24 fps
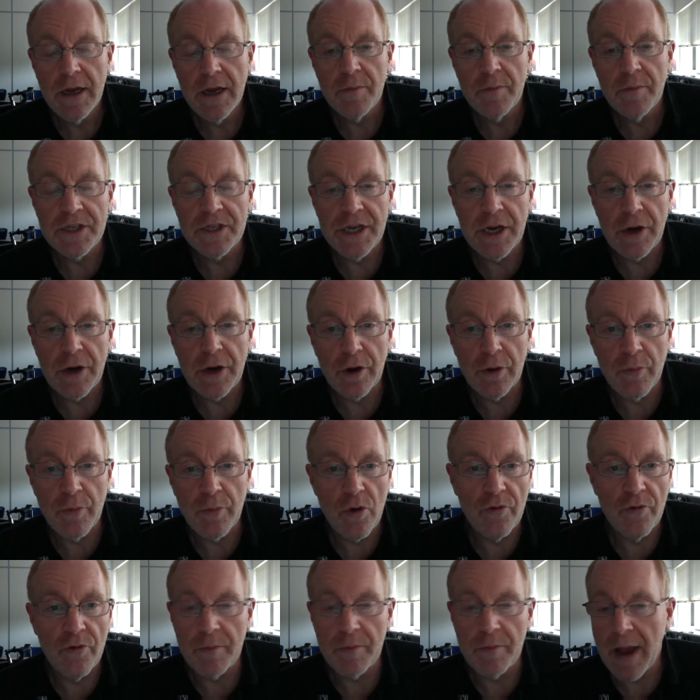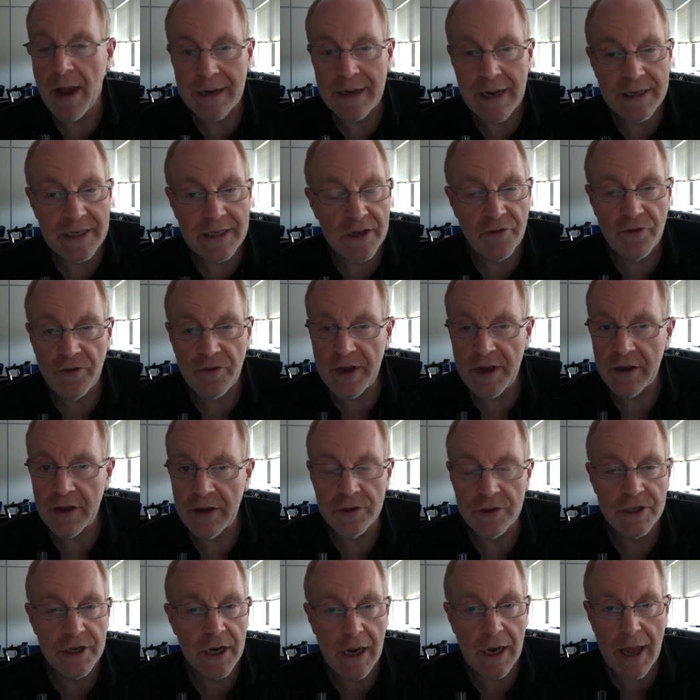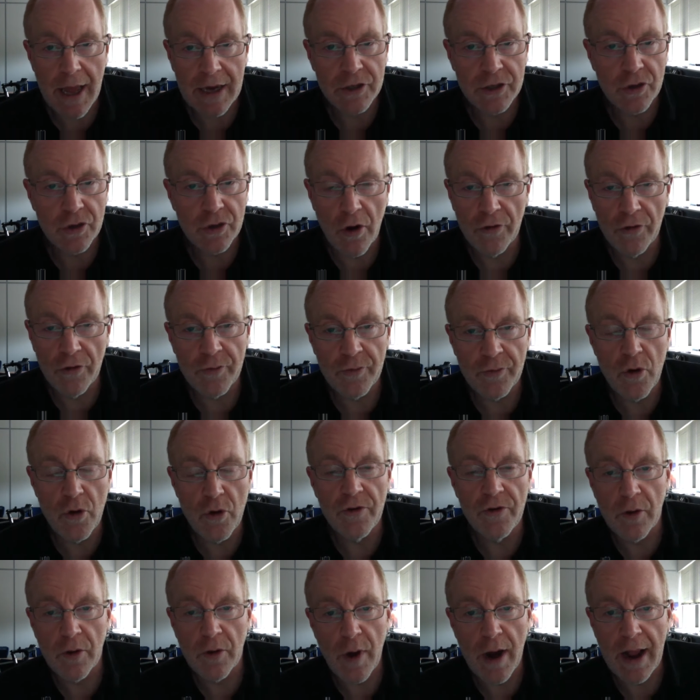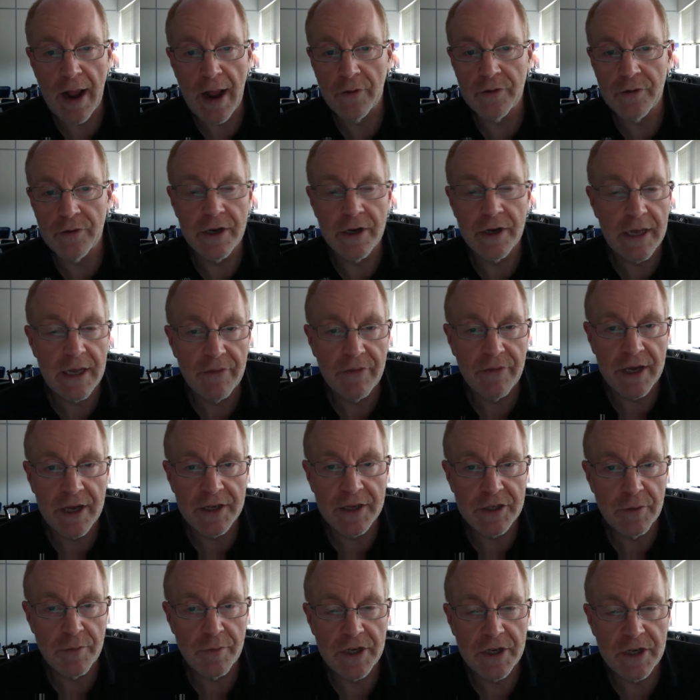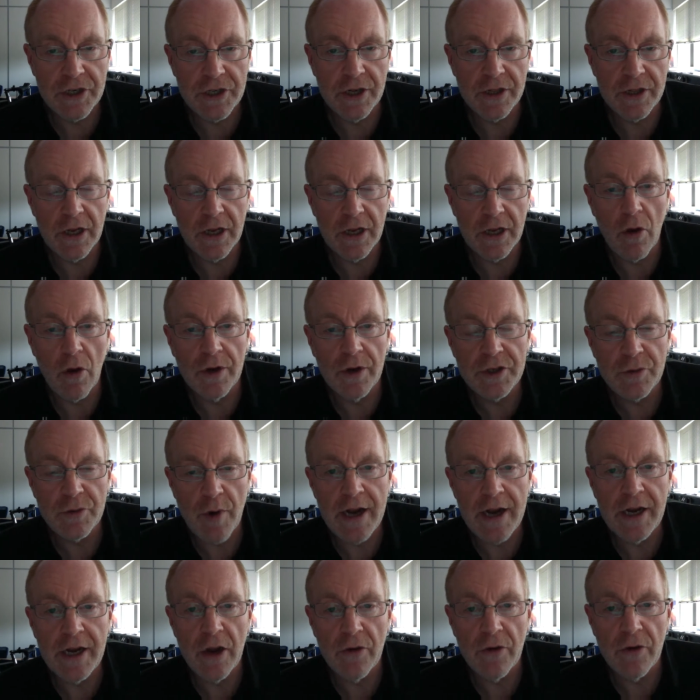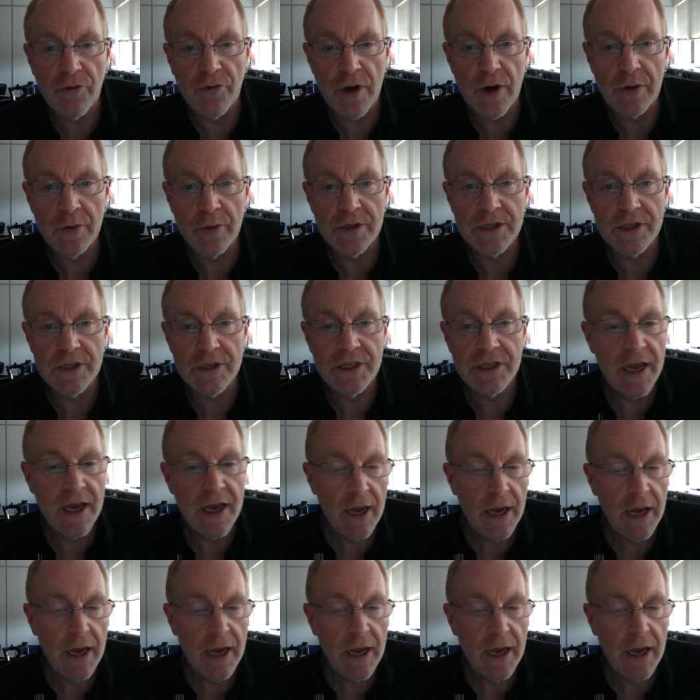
material moving, magnetic fields, and electrons moving around and giving us emission at the longest radio frequencies.